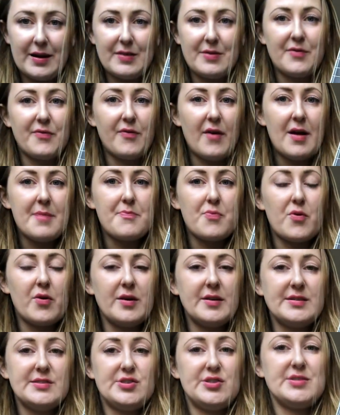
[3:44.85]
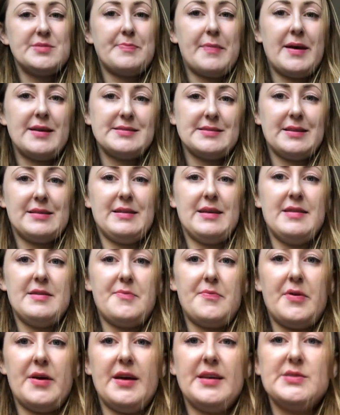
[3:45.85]
and the fretboard is just basically the
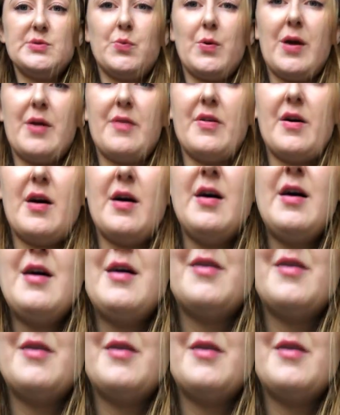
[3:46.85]
place where the